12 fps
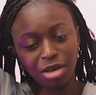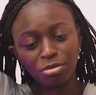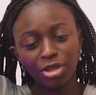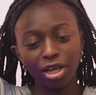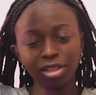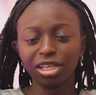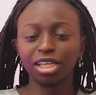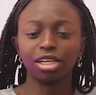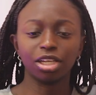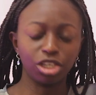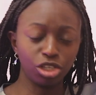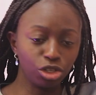I'm not like
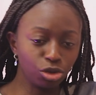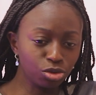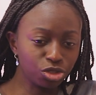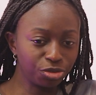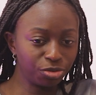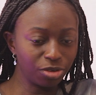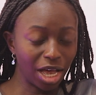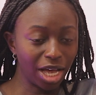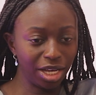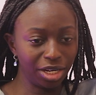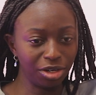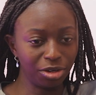a huge
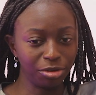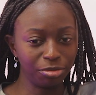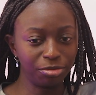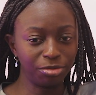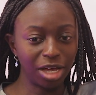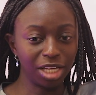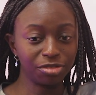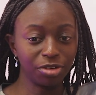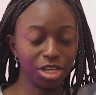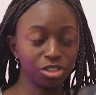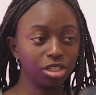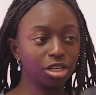fan of fast
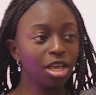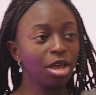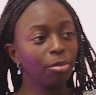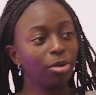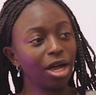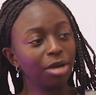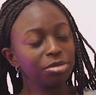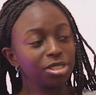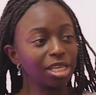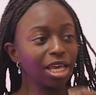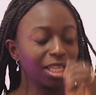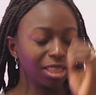fashion, but I'm
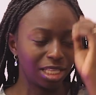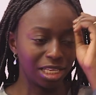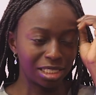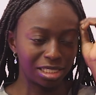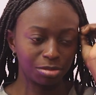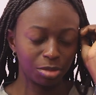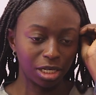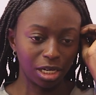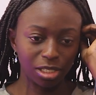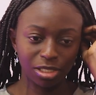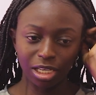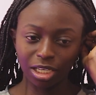saying this
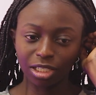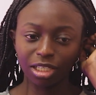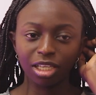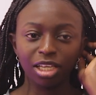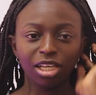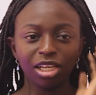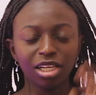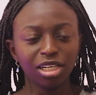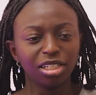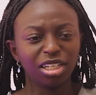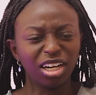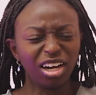because like,
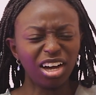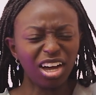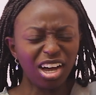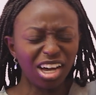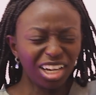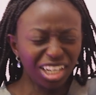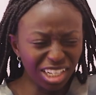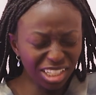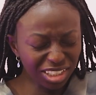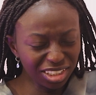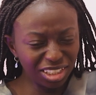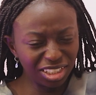
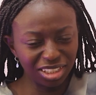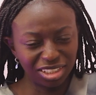oh,